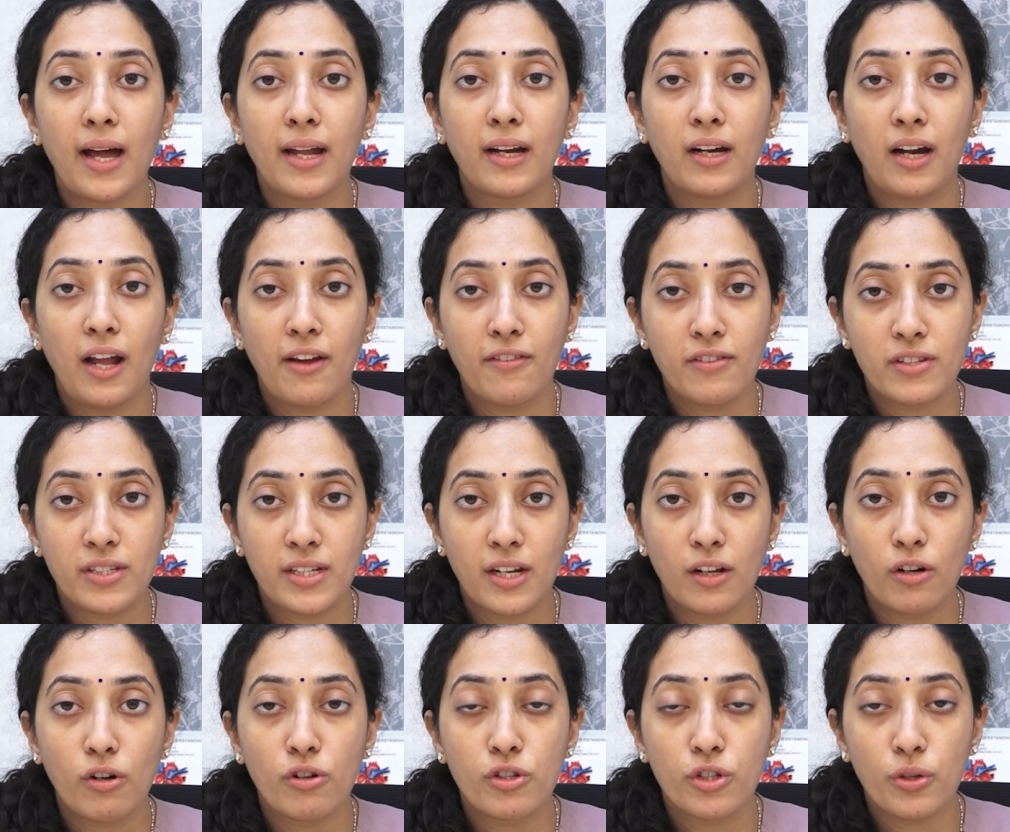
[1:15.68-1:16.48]
and
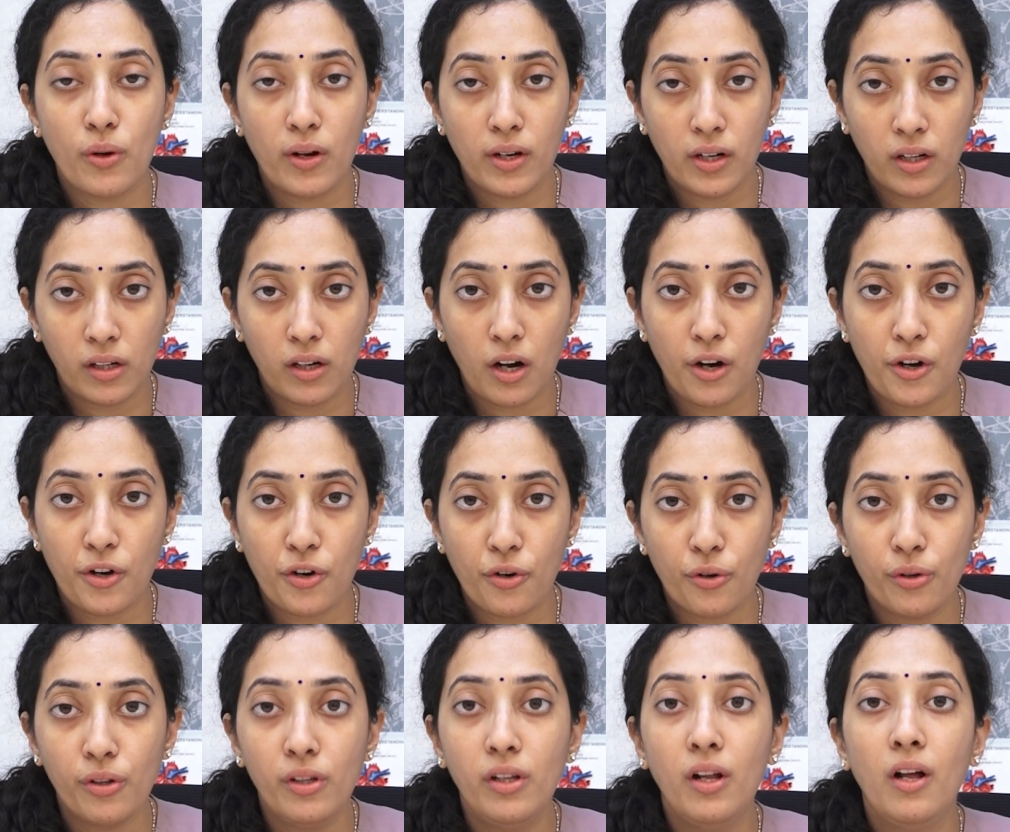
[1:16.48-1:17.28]
lifestyle also under
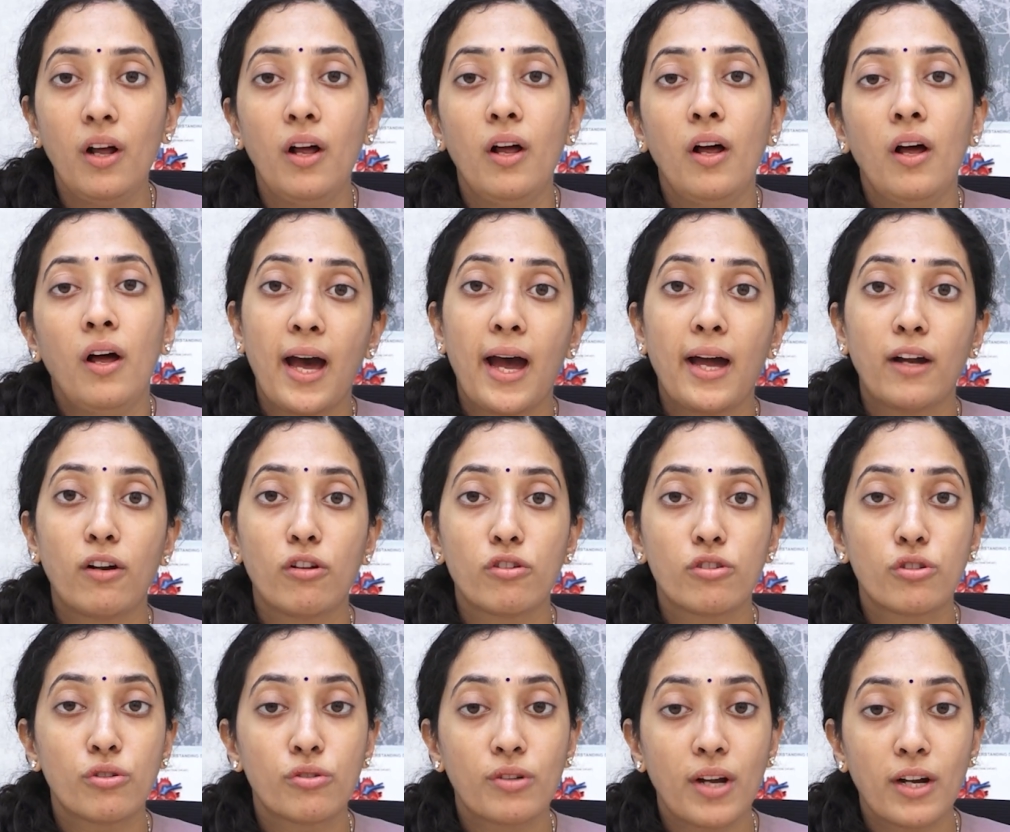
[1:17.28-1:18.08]
control. And
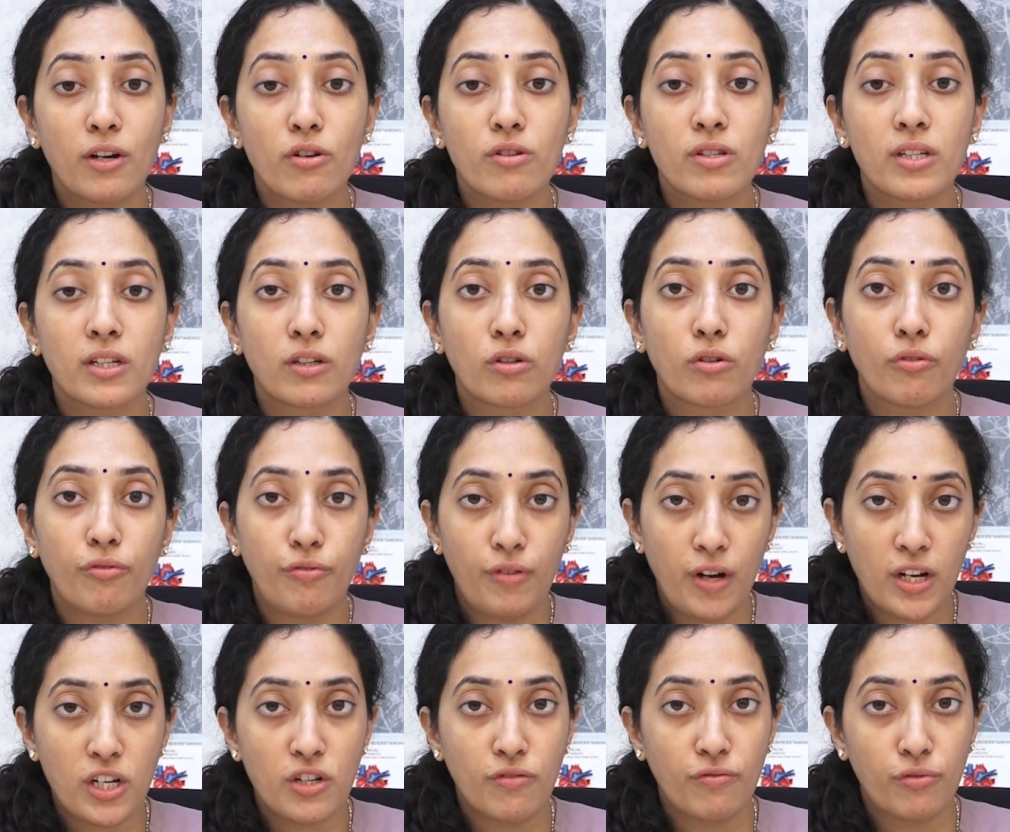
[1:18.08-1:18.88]
also try to stick to
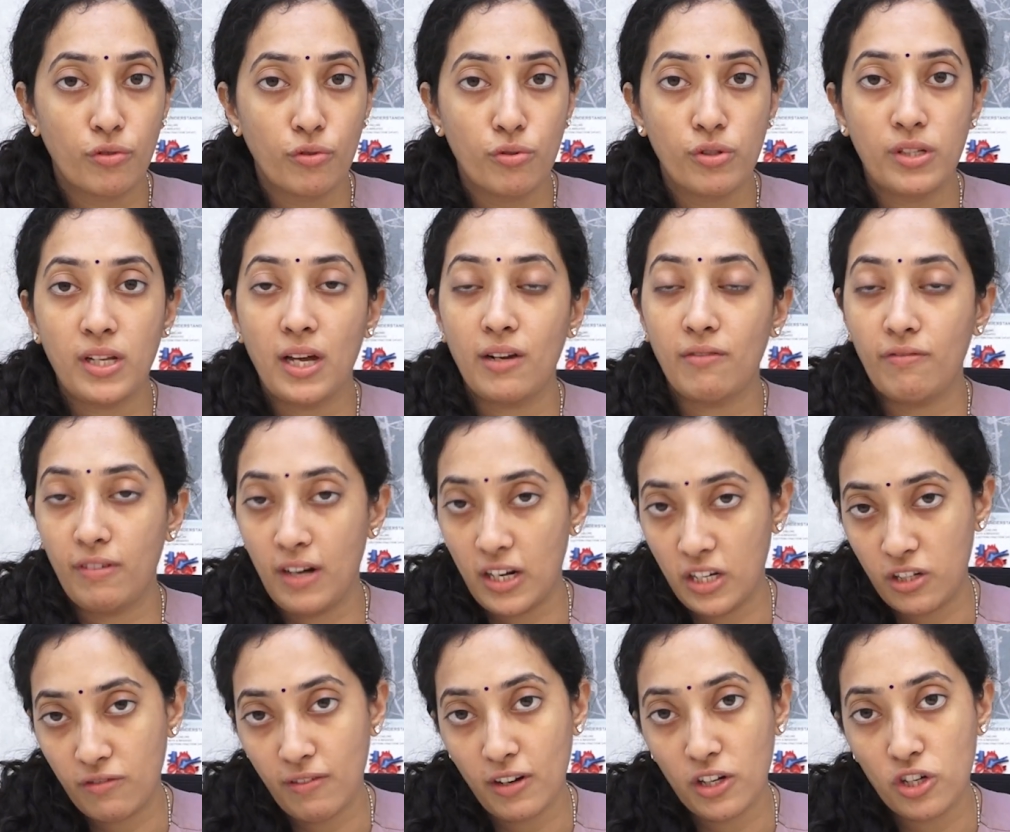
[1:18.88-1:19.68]
fresh fruits and
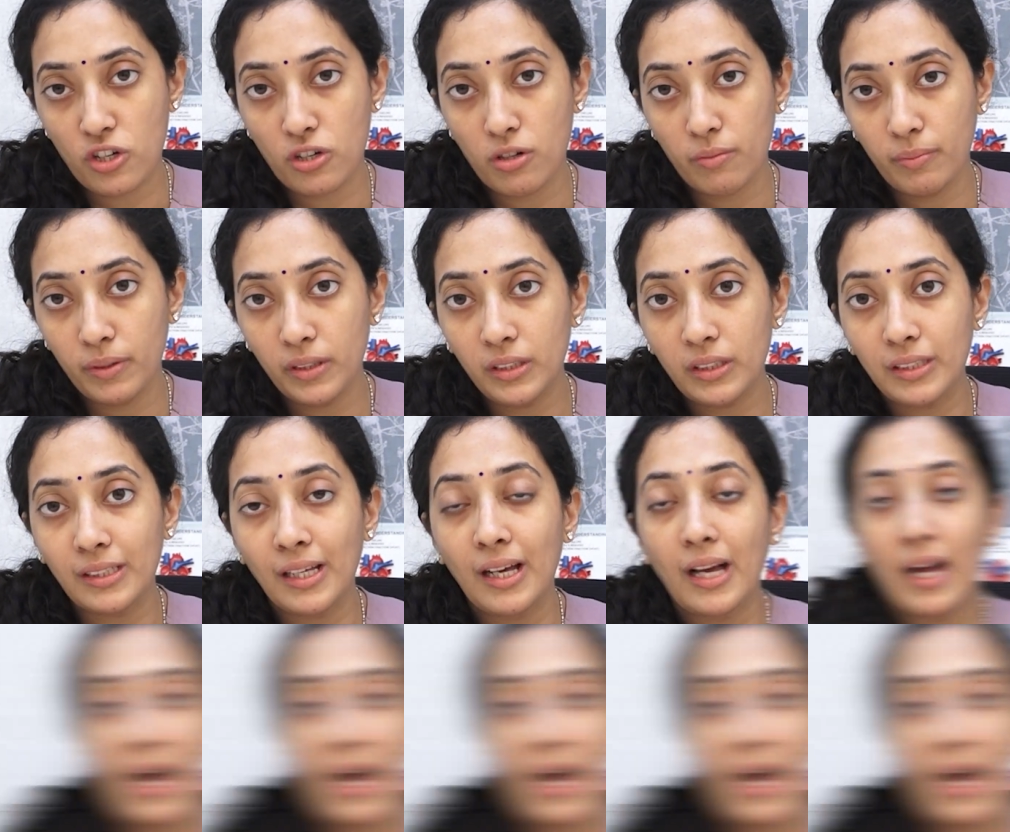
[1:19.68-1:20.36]
fresh vegetables.